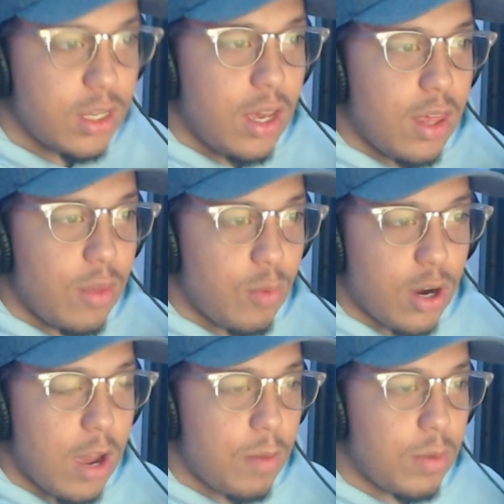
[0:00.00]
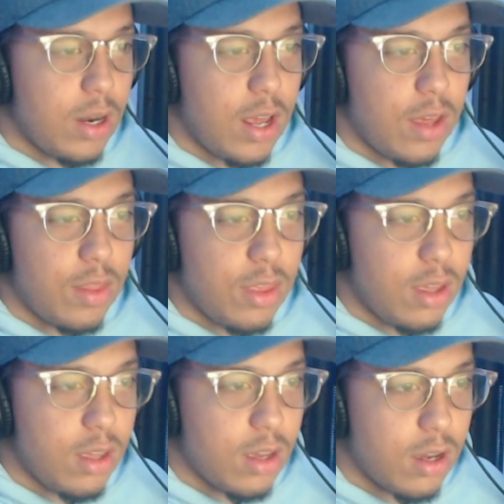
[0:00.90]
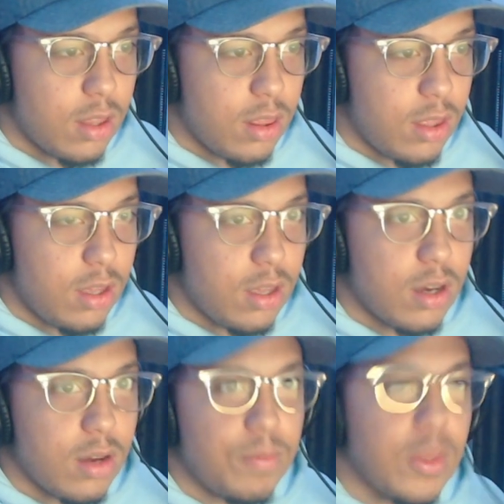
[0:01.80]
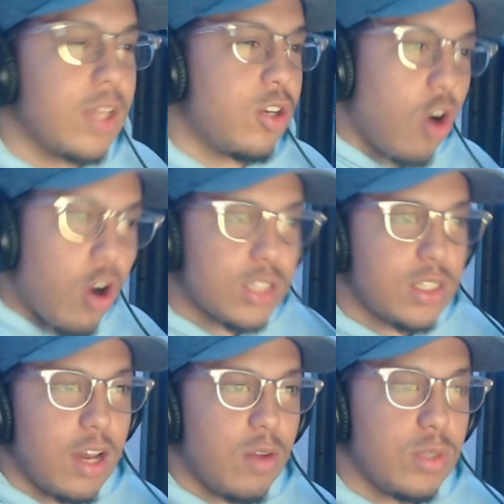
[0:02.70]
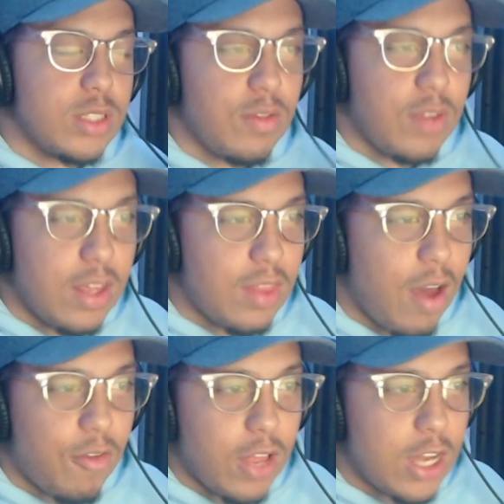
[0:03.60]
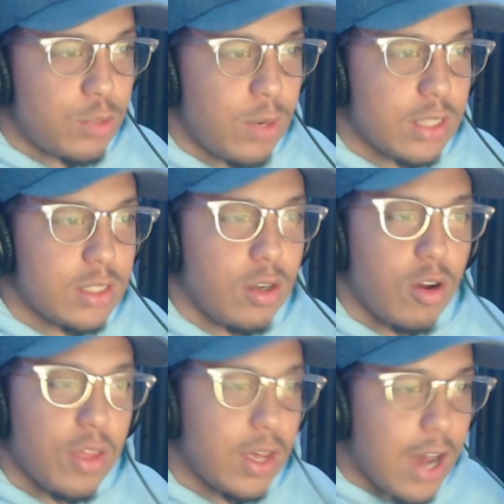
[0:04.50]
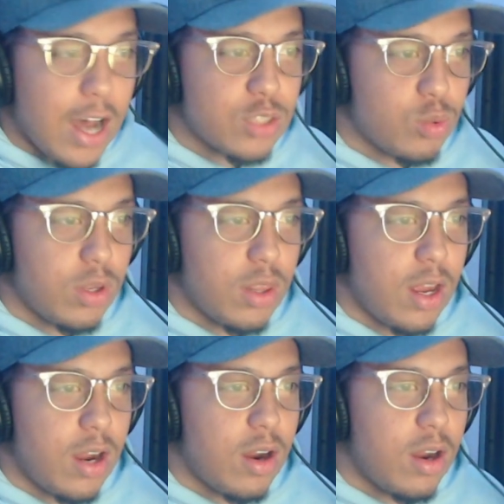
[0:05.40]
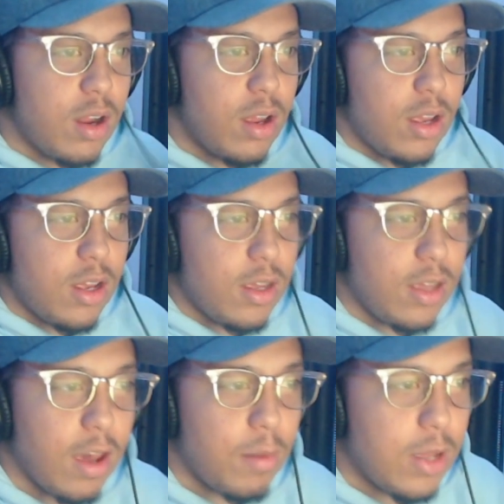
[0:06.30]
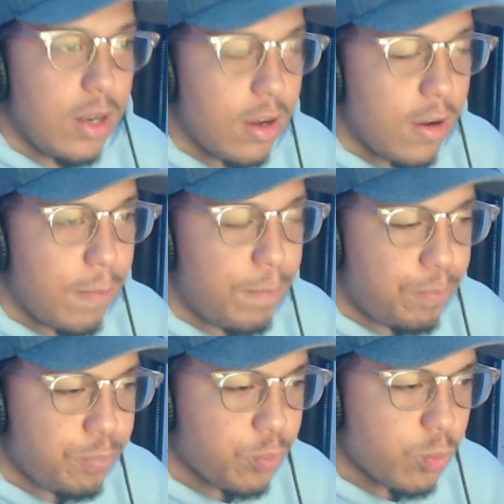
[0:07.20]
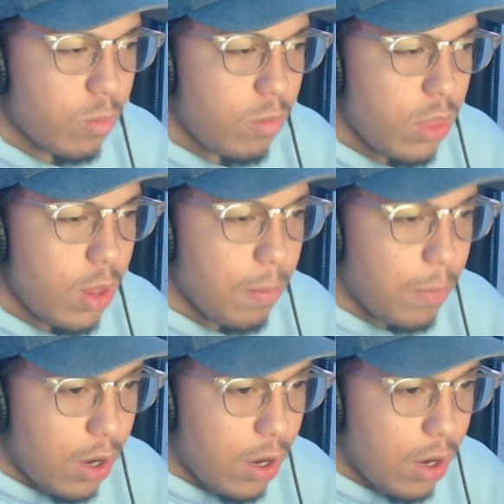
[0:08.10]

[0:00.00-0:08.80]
were happening, and the like dark side was even in that flashback scene. All the gods were there. Yeah, man. But